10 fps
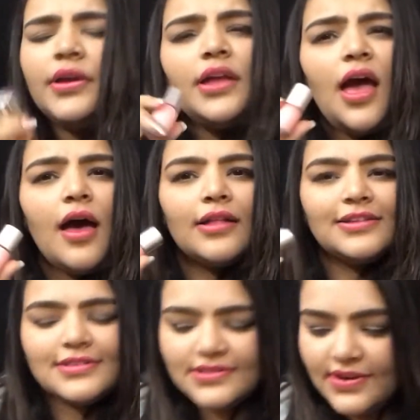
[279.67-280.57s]
yeah,
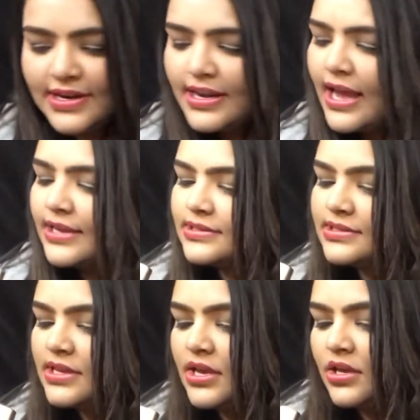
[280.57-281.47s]
this is really
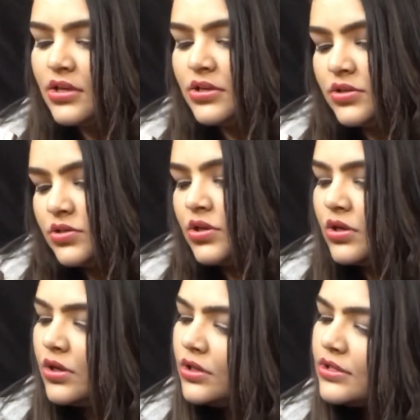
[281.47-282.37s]
nice.
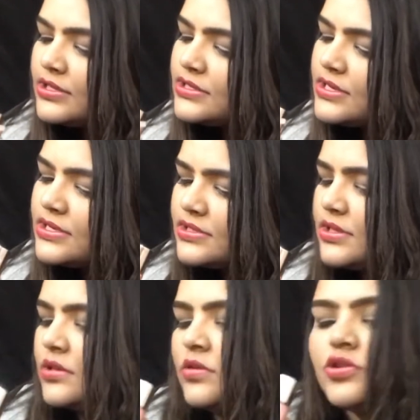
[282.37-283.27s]
This is
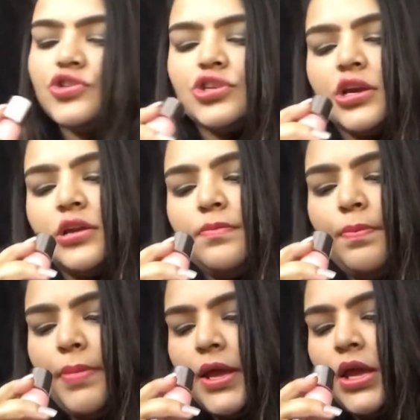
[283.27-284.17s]
in the shade
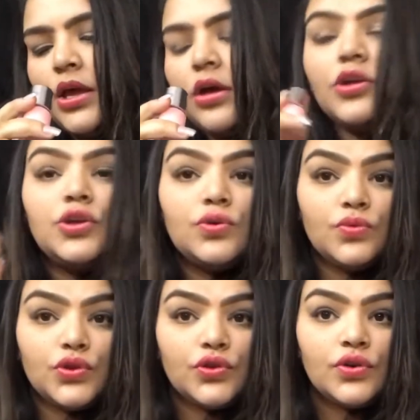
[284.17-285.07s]
Pink
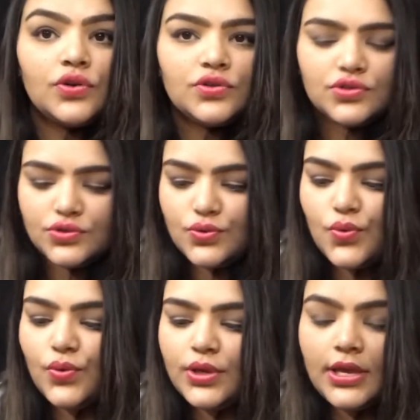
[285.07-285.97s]
Youth.
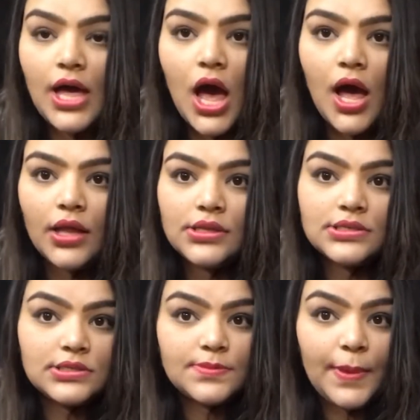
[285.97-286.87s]
So yeah,
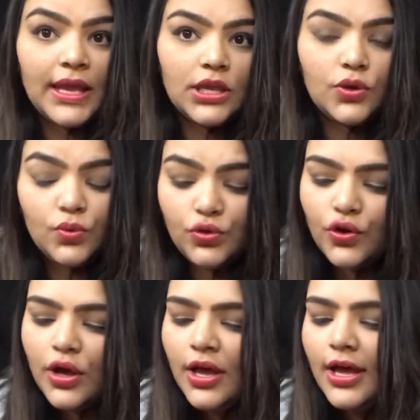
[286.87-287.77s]
this is Pink Youth.
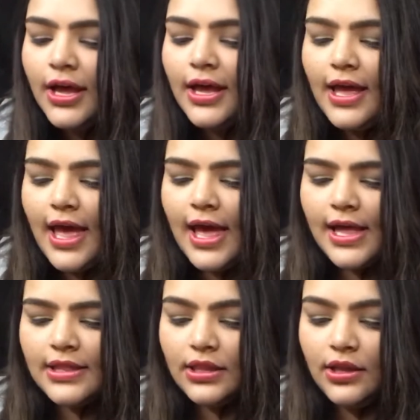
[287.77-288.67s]

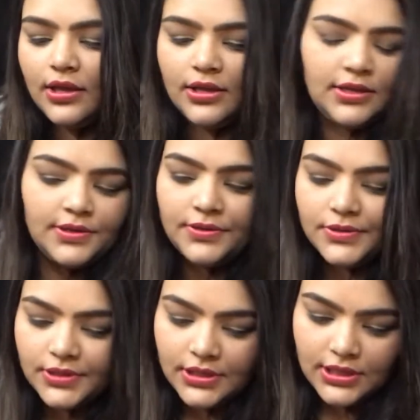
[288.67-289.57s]
And
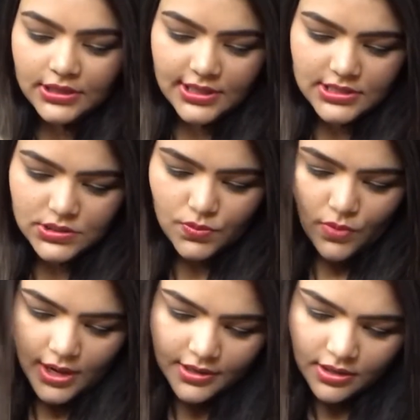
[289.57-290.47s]
this
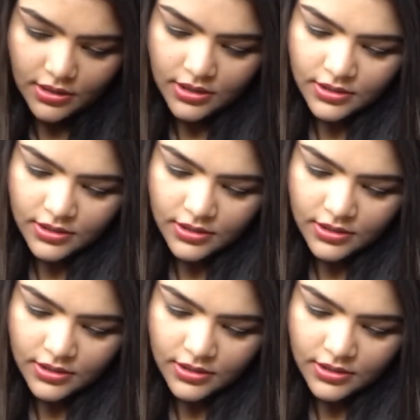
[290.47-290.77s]
one,